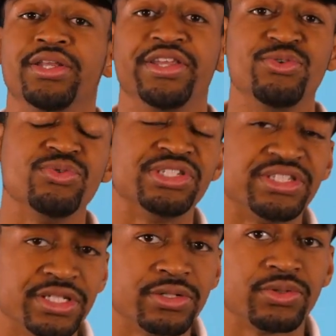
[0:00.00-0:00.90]
then you
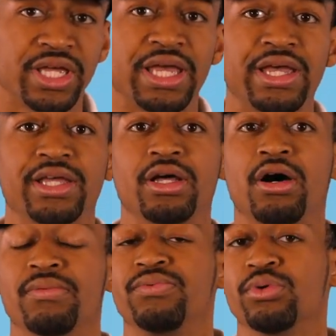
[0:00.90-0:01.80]
still can
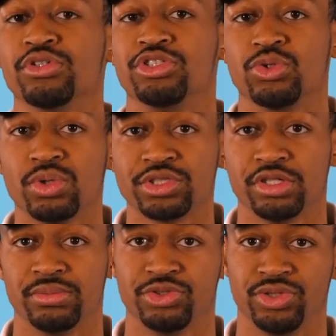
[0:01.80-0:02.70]
opt for a
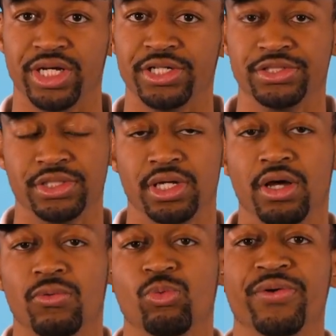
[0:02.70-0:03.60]
short-term strategy
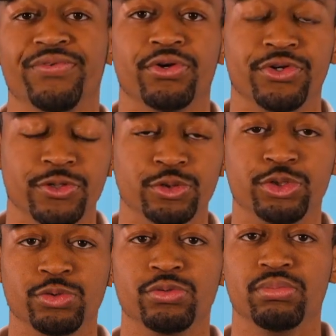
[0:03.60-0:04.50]
with your
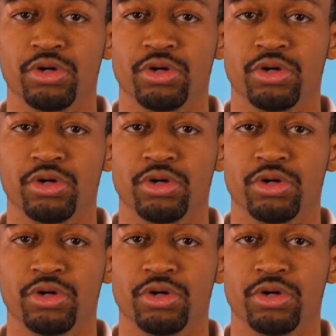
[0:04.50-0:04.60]
YouTube